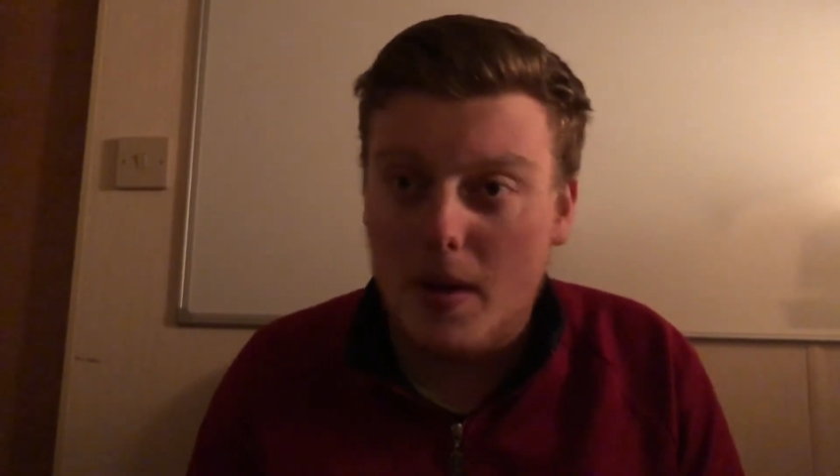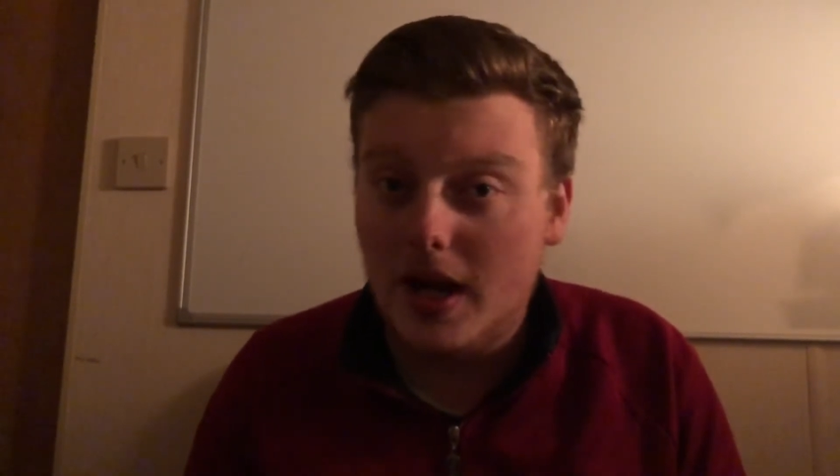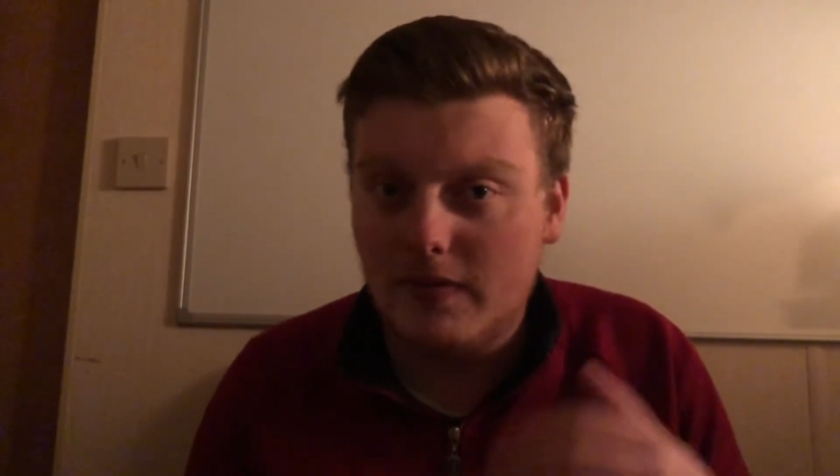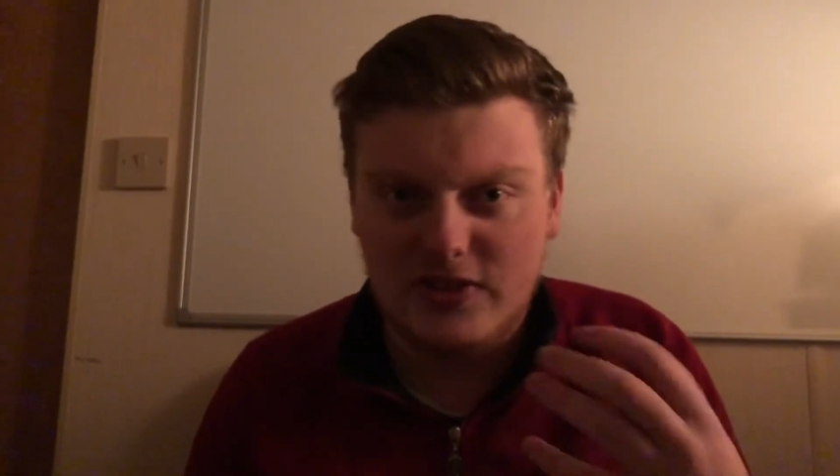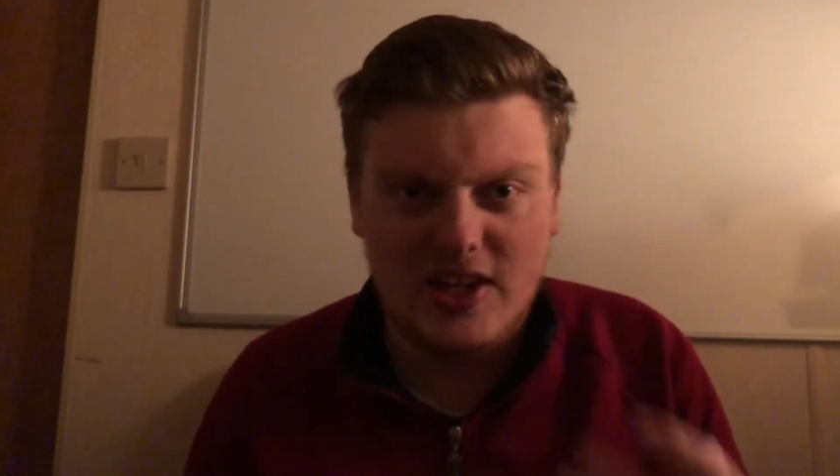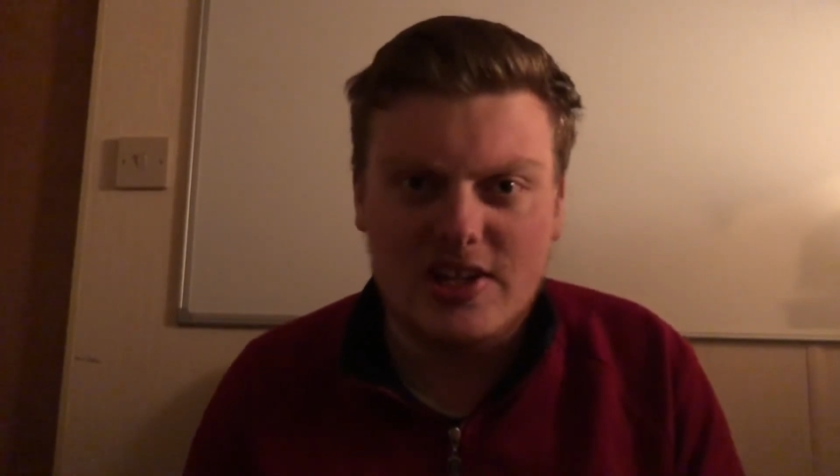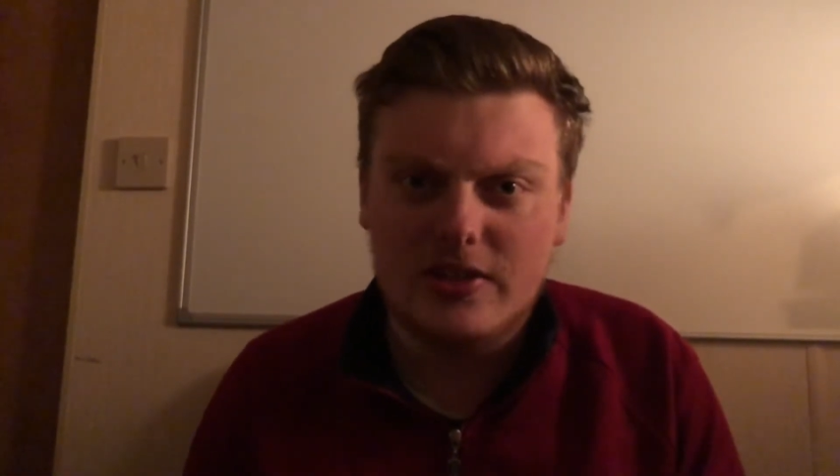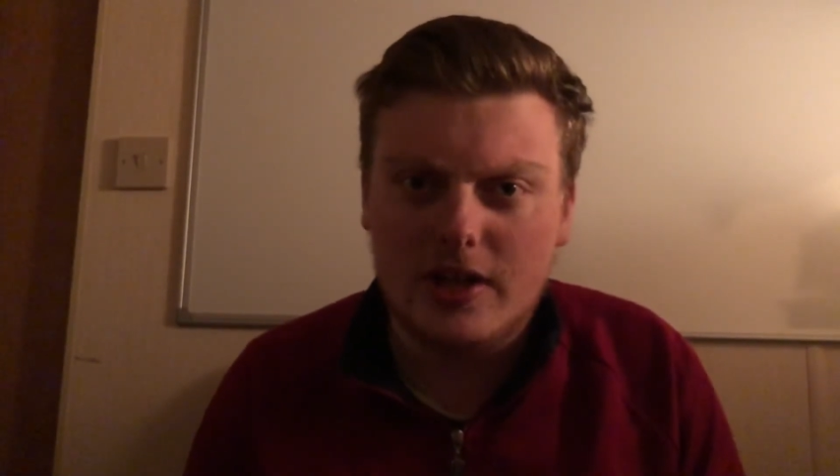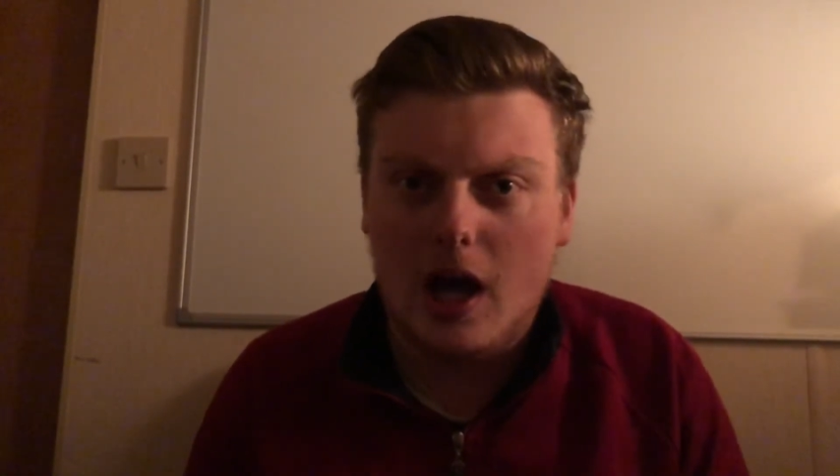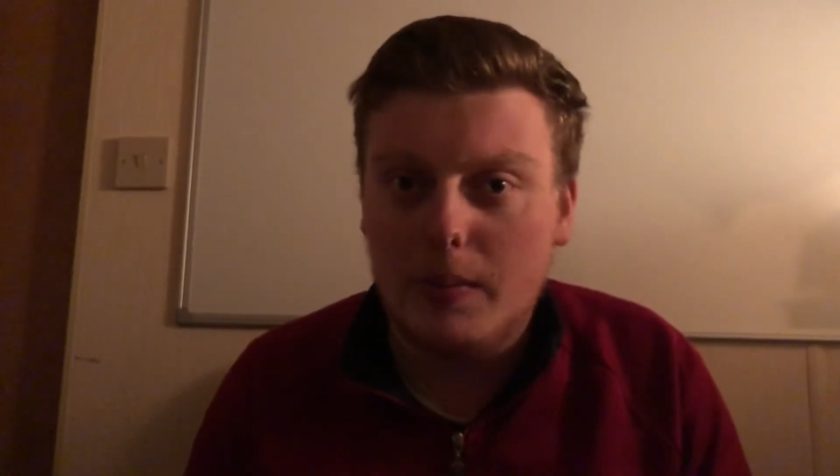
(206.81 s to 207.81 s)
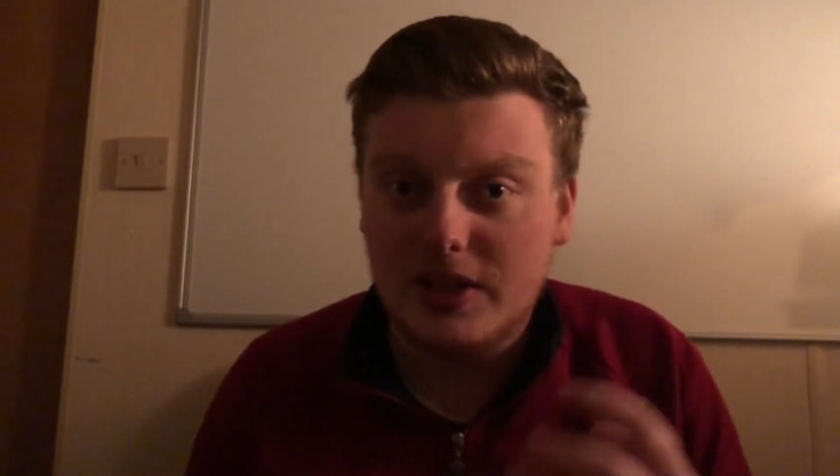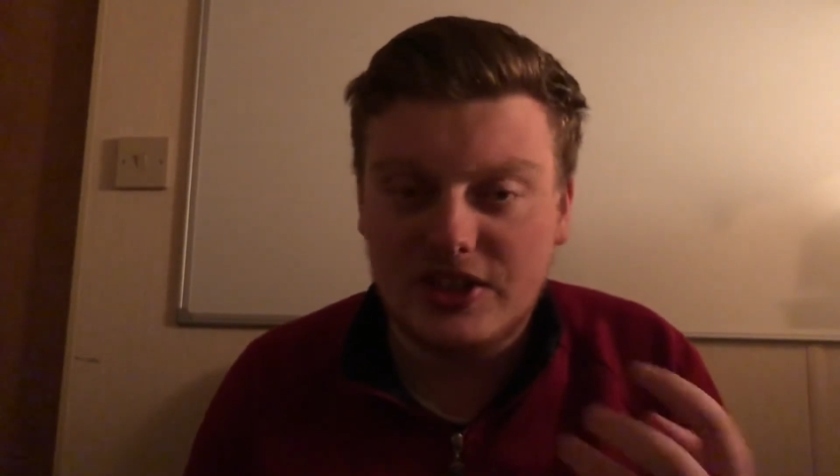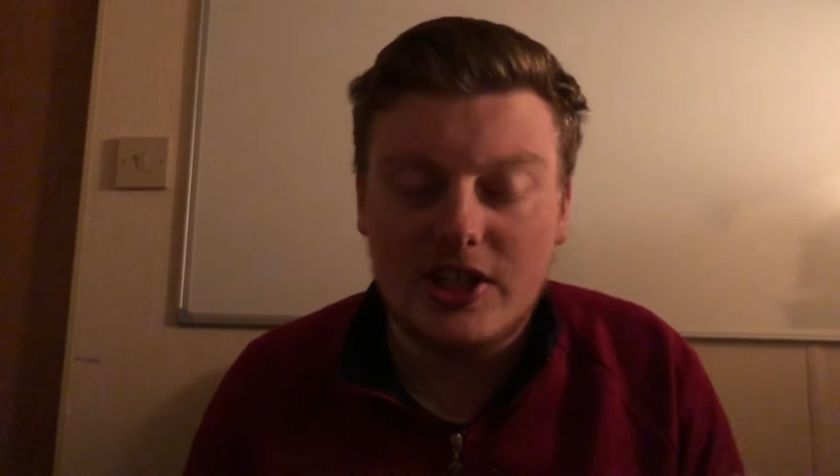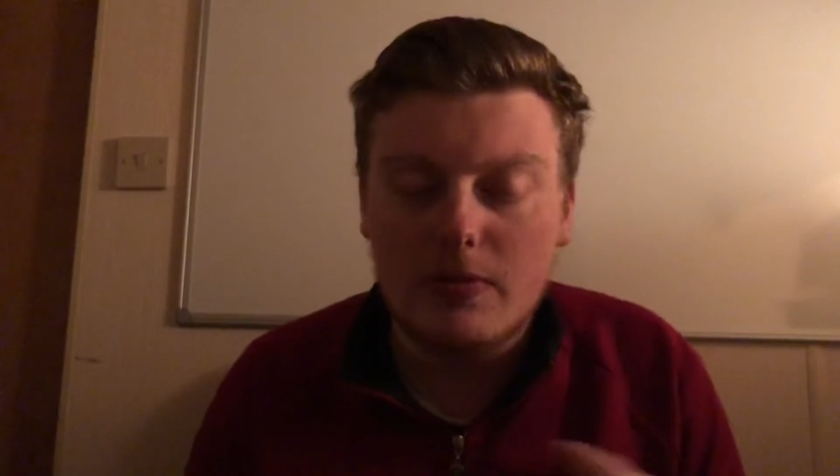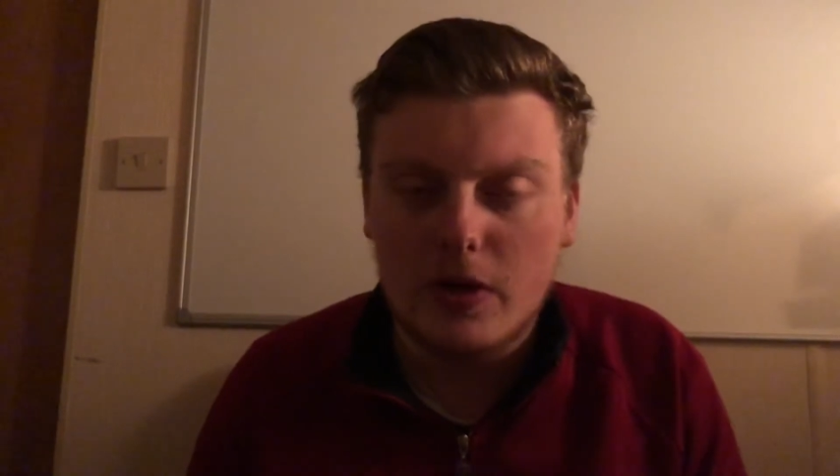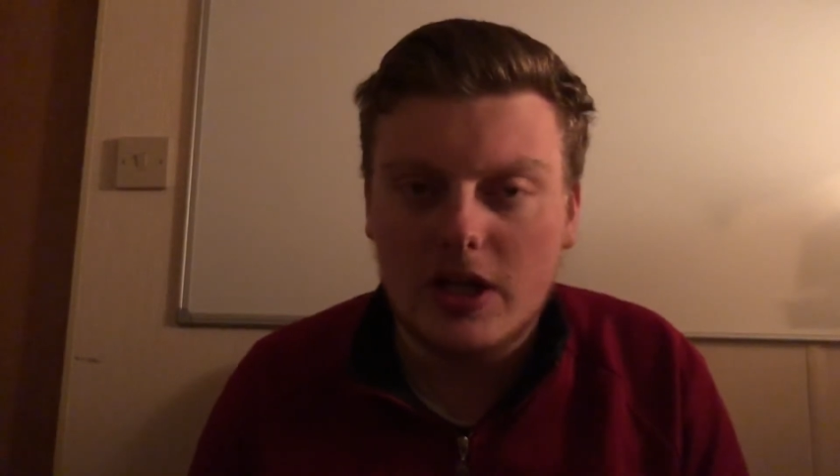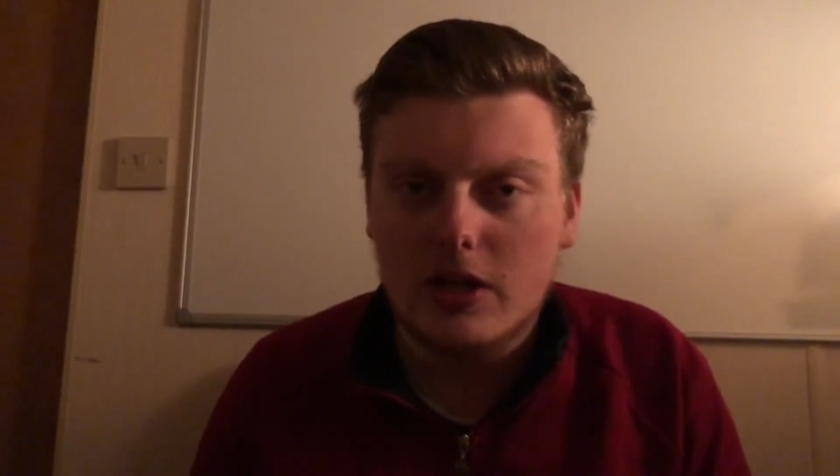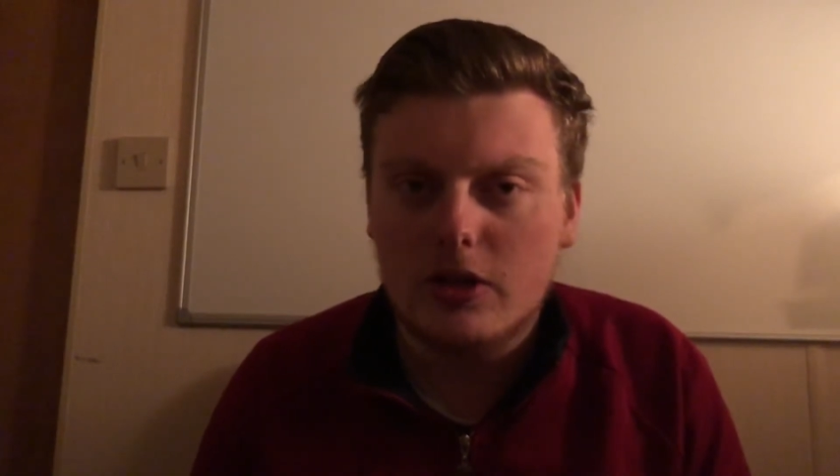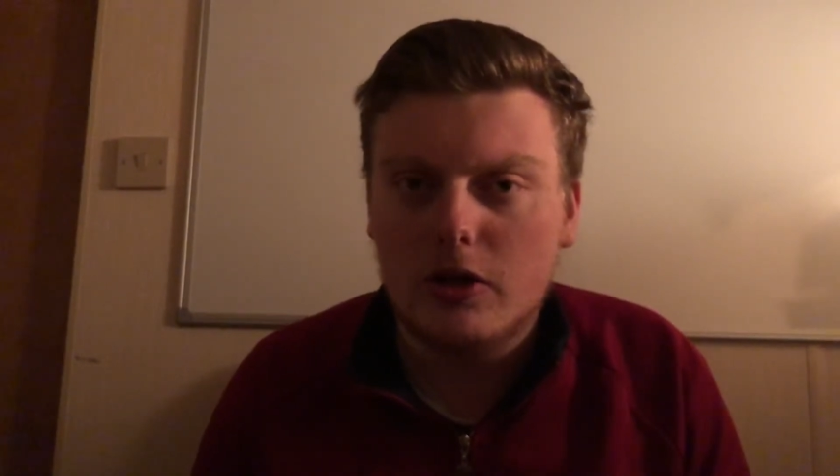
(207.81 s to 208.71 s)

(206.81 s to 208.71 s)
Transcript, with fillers: another season at Derby to see what he could have